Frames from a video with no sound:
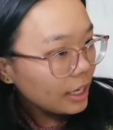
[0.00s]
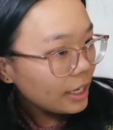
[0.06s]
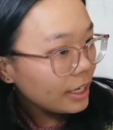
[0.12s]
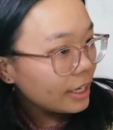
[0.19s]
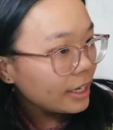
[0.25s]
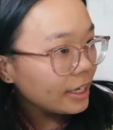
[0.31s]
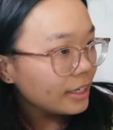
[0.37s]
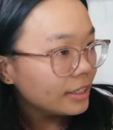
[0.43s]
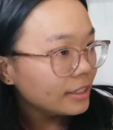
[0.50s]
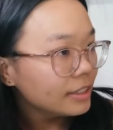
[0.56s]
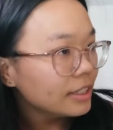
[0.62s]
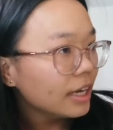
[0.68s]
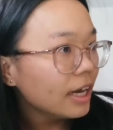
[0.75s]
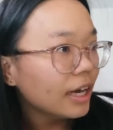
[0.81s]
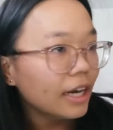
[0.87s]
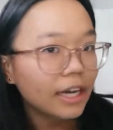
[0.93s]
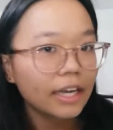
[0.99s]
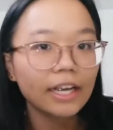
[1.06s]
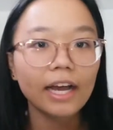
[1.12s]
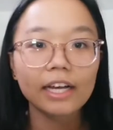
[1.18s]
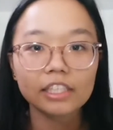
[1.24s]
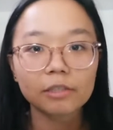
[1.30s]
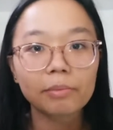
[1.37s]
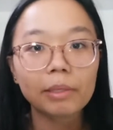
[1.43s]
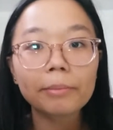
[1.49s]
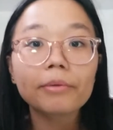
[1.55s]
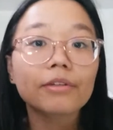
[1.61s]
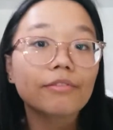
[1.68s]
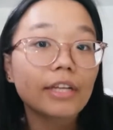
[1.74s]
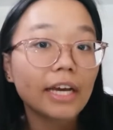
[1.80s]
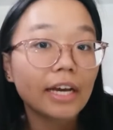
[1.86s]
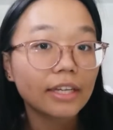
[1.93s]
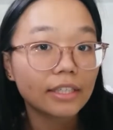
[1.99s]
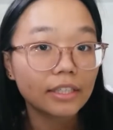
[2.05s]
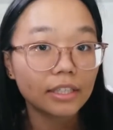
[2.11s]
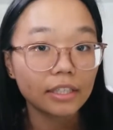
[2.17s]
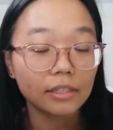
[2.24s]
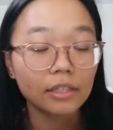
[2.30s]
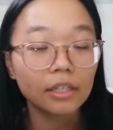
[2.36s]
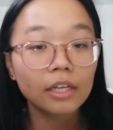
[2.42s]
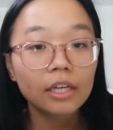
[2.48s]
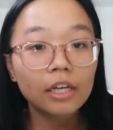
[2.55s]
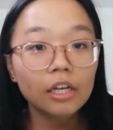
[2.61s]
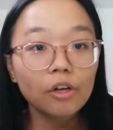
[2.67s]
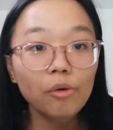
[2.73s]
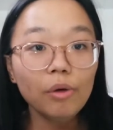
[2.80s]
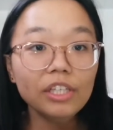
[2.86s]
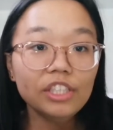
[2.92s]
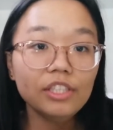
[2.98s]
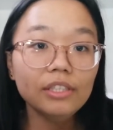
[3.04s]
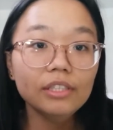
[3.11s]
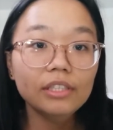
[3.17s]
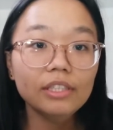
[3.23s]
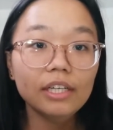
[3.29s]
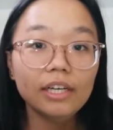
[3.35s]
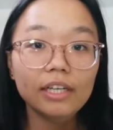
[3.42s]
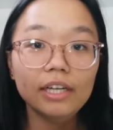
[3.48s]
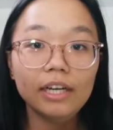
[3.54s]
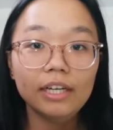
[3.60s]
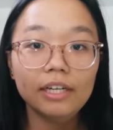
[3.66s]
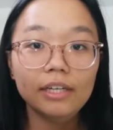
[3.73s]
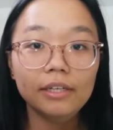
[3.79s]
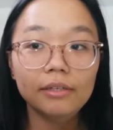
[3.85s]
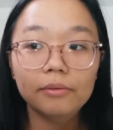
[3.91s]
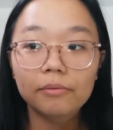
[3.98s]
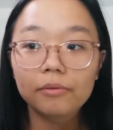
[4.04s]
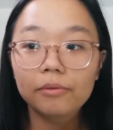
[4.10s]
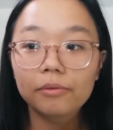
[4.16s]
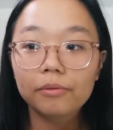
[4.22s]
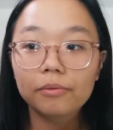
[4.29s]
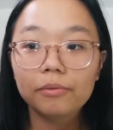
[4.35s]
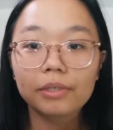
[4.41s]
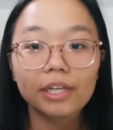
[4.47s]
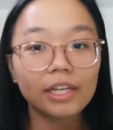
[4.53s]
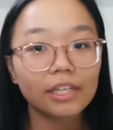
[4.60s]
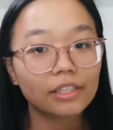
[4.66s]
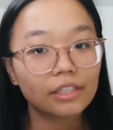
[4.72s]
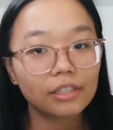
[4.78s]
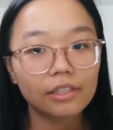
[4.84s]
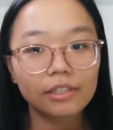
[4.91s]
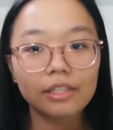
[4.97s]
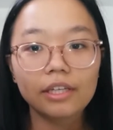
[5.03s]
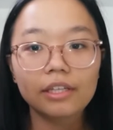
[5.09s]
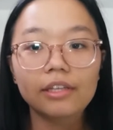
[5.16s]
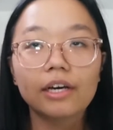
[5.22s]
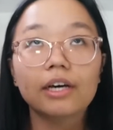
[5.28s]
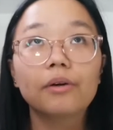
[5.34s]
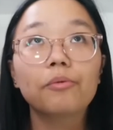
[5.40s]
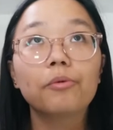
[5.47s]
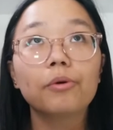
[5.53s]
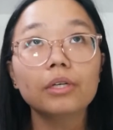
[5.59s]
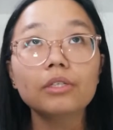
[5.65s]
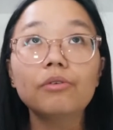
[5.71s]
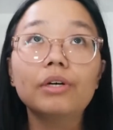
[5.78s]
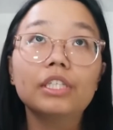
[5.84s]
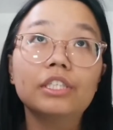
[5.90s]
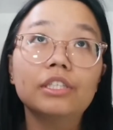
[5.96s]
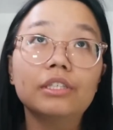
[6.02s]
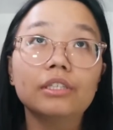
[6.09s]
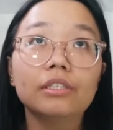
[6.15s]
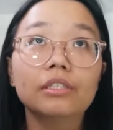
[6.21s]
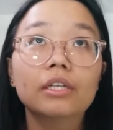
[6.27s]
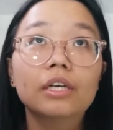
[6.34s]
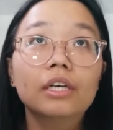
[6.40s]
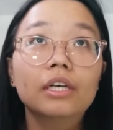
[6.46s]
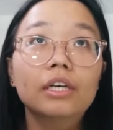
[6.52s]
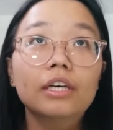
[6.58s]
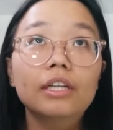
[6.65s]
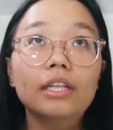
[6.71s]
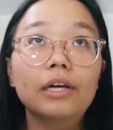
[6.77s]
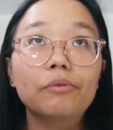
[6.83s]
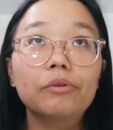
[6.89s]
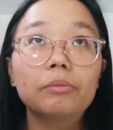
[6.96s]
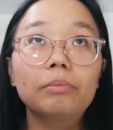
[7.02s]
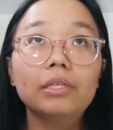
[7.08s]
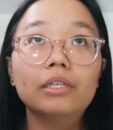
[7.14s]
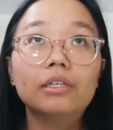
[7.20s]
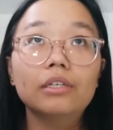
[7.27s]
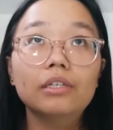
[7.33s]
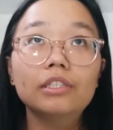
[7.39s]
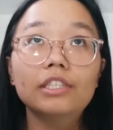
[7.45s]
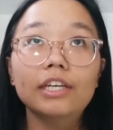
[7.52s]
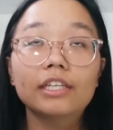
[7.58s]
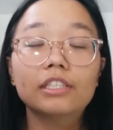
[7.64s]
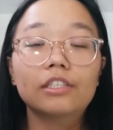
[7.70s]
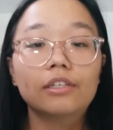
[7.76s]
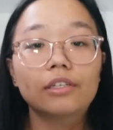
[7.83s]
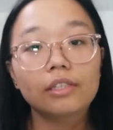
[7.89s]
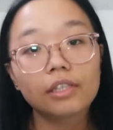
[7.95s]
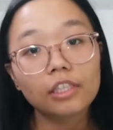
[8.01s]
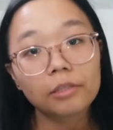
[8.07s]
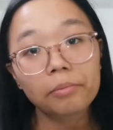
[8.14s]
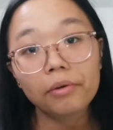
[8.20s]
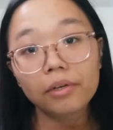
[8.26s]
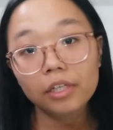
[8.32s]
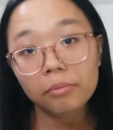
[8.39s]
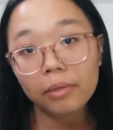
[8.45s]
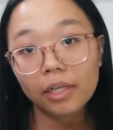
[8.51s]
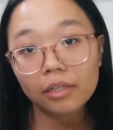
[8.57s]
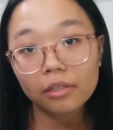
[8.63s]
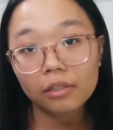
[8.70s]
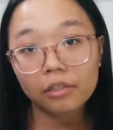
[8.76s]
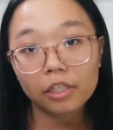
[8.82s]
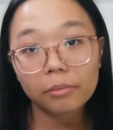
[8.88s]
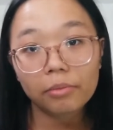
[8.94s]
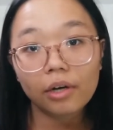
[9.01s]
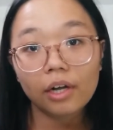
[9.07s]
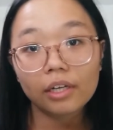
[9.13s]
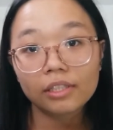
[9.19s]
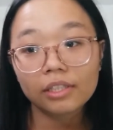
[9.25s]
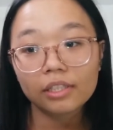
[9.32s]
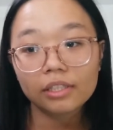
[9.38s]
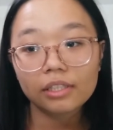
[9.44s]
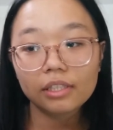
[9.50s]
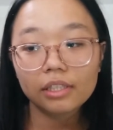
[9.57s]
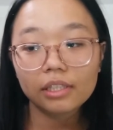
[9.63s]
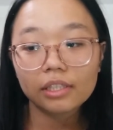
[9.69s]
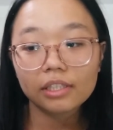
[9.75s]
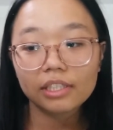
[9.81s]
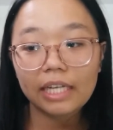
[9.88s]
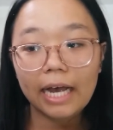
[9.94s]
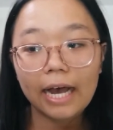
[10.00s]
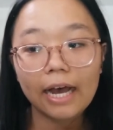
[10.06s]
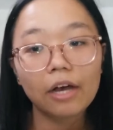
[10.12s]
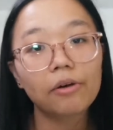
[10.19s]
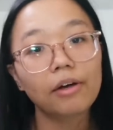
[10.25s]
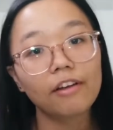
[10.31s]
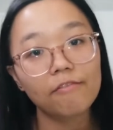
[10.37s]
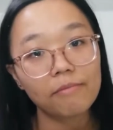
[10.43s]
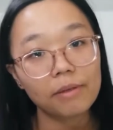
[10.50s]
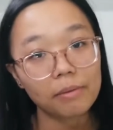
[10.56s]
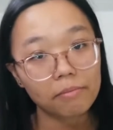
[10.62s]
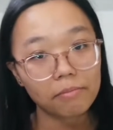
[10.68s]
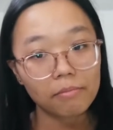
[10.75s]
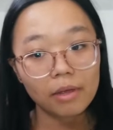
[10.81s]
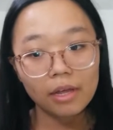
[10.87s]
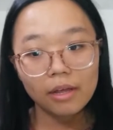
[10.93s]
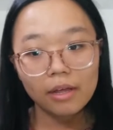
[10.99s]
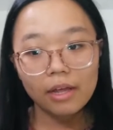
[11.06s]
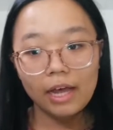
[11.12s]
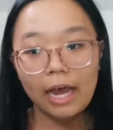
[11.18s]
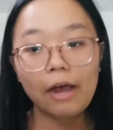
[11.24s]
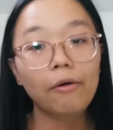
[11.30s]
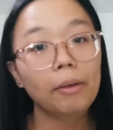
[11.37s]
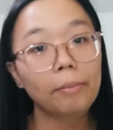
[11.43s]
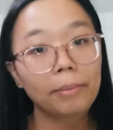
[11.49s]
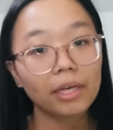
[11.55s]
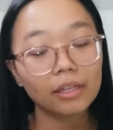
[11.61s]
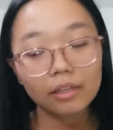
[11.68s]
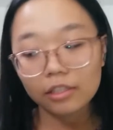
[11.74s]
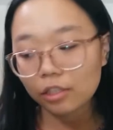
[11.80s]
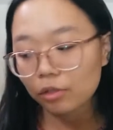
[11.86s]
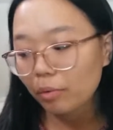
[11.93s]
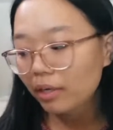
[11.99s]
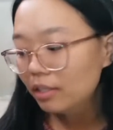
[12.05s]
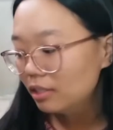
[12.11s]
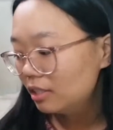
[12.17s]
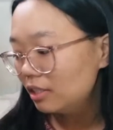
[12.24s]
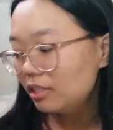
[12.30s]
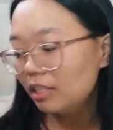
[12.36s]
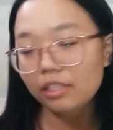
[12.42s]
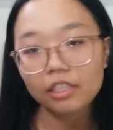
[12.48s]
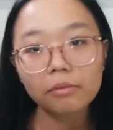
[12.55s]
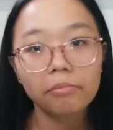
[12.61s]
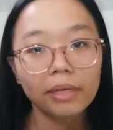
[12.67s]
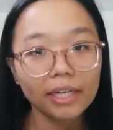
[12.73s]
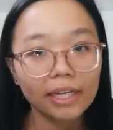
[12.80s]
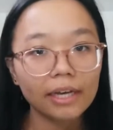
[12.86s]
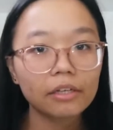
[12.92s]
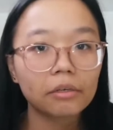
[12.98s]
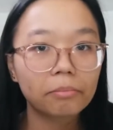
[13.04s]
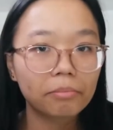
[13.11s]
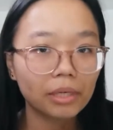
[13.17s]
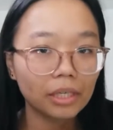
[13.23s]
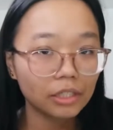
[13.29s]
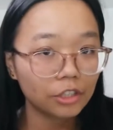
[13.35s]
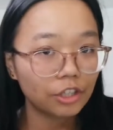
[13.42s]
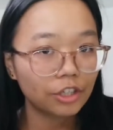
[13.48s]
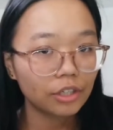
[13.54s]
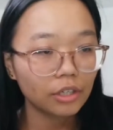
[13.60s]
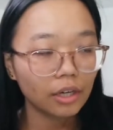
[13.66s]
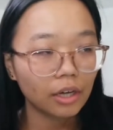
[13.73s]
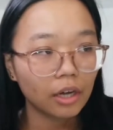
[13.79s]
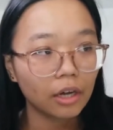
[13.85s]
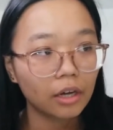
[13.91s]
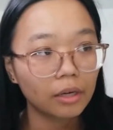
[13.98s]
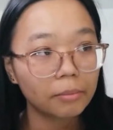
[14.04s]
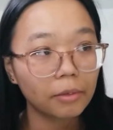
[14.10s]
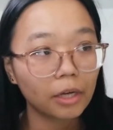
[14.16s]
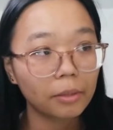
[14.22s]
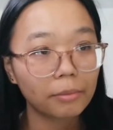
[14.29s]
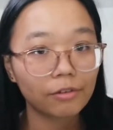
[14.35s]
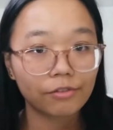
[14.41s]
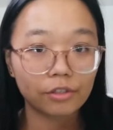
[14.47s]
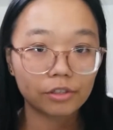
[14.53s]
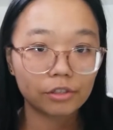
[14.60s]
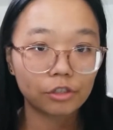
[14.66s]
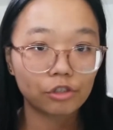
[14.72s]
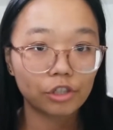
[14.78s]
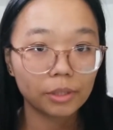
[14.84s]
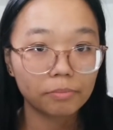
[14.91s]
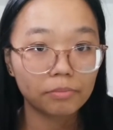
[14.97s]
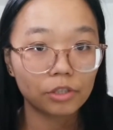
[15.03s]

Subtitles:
and I asked people if they had any questions that I would answer, and I thought one question that would be good to answer at this point in my learning process is how I picked the sweater, since I did pick out a bunch on my first trip